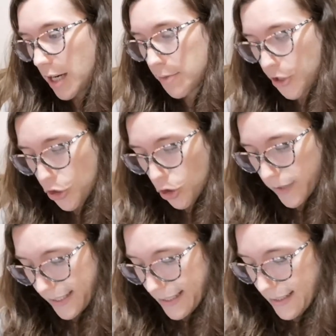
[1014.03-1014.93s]
I'm
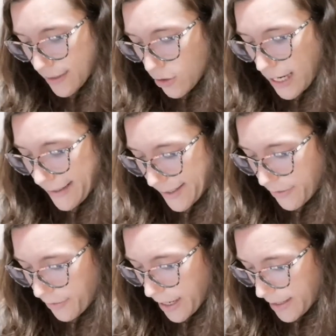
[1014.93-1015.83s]
sure it says it's got anchor
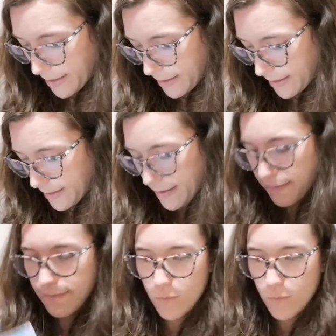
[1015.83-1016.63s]
threads.